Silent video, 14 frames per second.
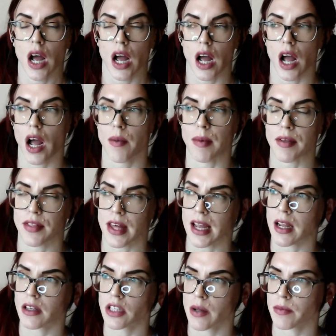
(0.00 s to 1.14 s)
Um, I
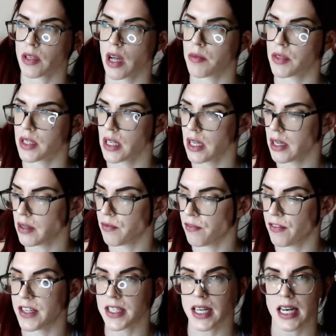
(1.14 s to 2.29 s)
think sometimes
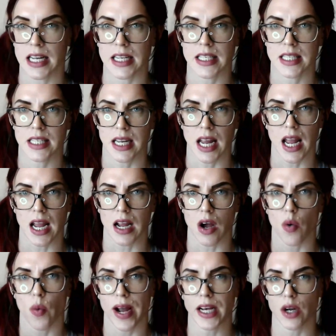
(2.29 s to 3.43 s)
physically seeing
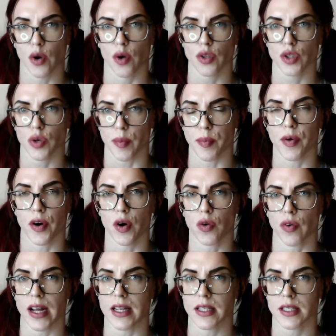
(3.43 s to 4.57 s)
a weight loss or a
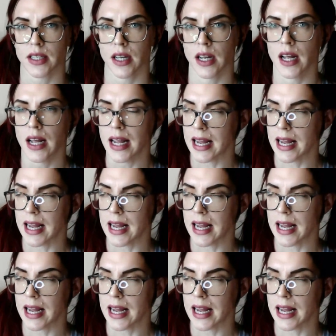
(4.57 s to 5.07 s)
progress